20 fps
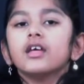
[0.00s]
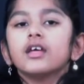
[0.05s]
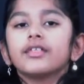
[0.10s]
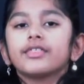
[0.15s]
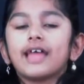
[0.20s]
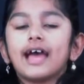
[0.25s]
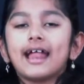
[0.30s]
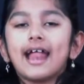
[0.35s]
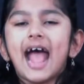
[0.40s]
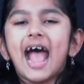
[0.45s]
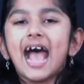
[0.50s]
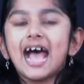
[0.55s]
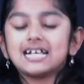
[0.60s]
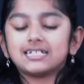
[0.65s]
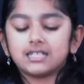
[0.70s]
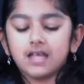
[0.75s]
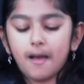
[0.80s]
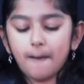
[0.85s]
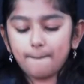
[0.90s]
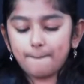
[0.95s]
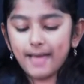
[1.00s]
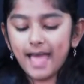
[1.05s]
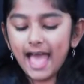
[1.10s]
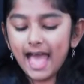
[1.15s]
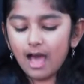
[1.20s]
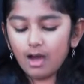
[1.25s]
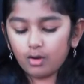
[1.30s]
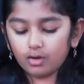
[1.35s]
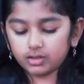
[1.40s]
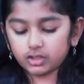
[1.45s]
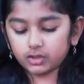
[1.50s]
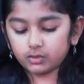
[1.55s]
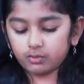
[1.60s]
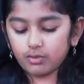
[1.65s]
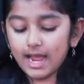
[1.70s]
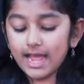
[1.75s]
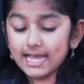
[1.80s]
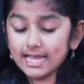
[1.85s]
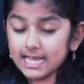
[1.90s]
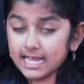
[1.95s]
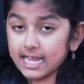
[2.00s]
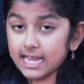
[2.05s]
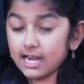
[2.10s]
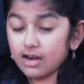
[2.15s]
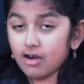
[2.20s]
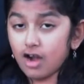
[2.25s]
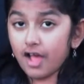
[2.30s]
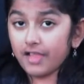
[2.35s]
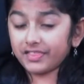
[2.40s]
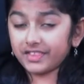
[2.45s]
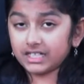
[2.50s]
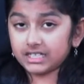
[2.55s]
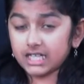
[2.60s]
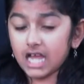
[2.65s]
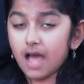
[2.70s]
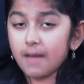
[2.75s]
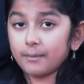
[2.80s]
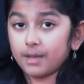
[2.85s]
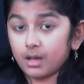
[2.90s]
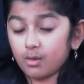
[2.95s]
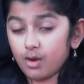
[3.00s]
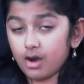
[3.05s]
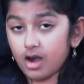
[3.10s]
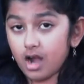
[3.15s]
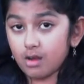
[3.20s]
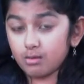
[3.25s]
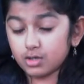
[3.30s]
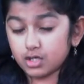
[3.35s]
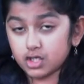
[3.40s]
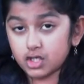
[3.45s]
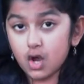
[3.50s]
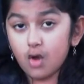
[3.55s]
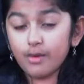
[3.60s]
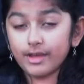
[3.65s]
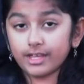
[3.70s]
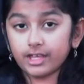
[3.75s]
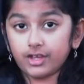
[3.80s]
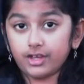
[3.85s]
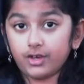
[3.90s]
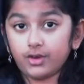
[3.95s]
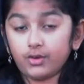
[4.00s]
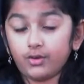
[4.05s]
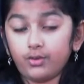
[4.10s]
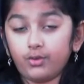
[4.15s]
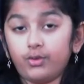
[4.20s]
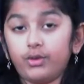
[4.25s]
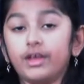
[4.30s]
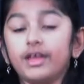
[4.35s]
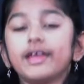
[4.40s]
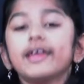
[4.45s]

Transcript: that has a pouch right here on the tummy where I'm showing you.